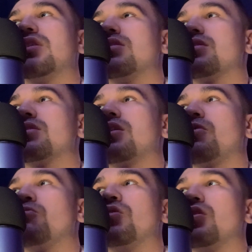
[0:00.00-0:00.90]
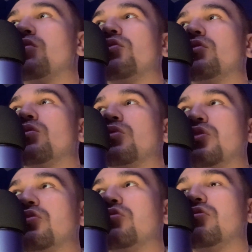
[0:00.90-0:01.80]
just one or
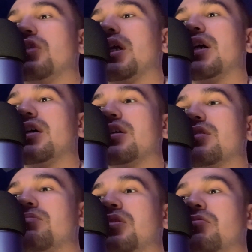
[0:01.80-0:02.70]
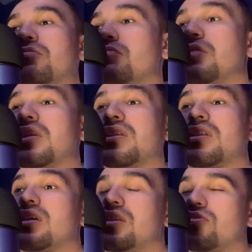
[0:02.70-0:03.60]
two guys, but we actually
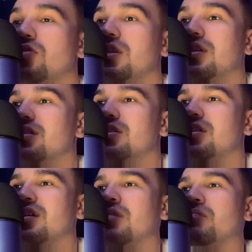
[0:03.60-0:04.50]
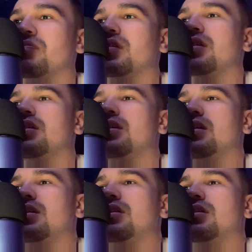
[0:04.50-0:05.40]
got three this time.
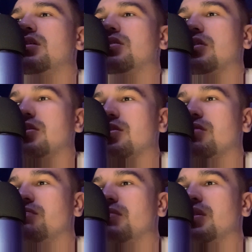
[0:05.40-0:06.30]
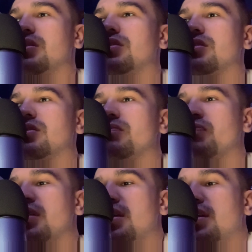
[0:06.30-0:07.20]
It's awesome because
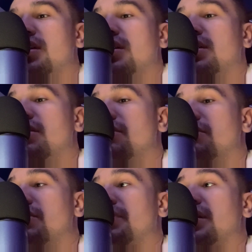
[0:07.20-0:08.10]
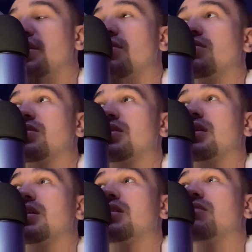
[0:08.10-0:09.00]
we're probably going to
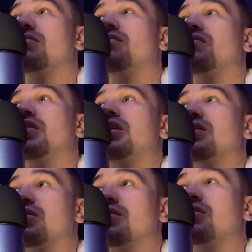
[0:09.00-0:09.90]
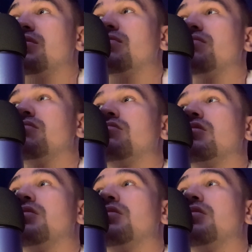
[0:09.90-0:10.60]
get very soon. We